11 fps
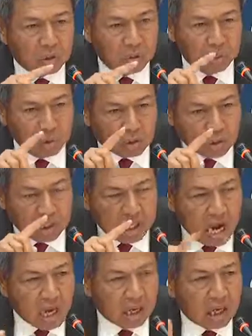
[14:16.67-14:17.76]
to
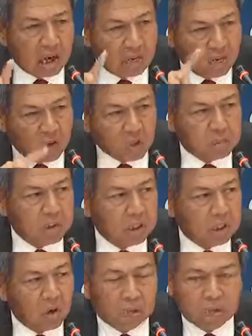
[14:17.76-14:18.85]
conduct
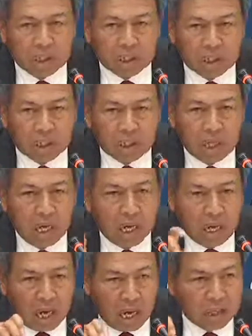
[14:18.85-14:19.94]
enforcement operations
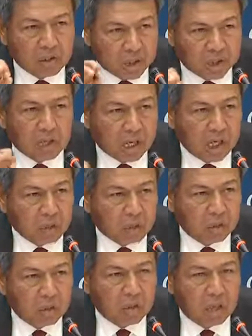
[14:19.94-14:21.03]
and search and
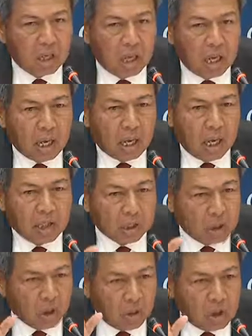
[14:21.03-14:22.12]
rescue. And this is
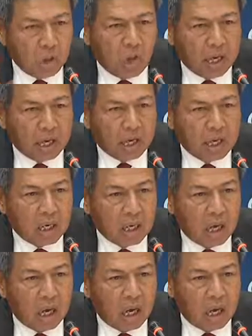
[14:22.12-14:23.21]
the only way
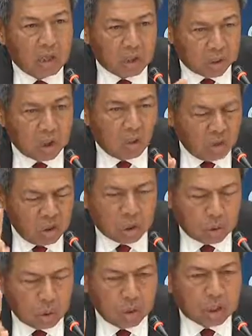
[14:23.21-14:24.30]
uh, the sol- only
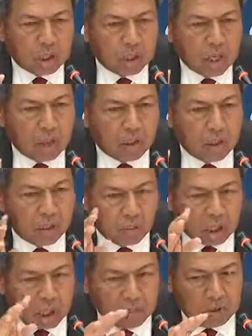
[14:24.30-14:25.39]
solution that I think we
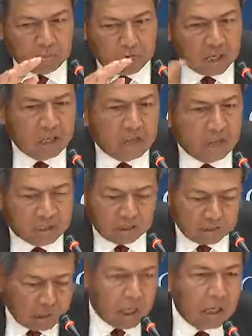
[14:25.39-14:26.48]
can be very
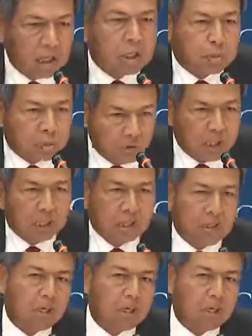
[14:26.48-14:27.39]
effective, and it's proven